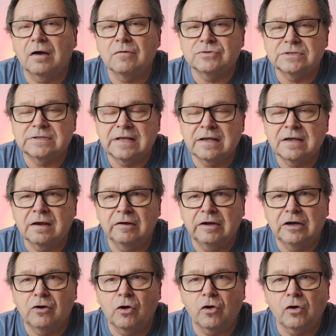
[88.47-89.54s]
I was there
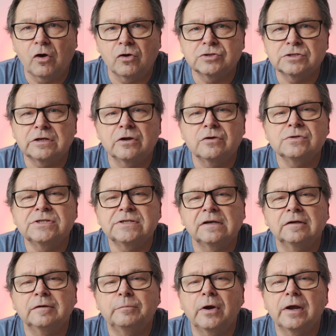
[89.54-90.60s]
in Oslo
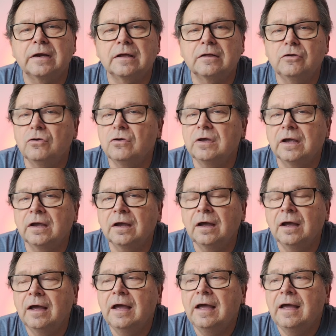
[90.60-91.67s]
celebrating New Year,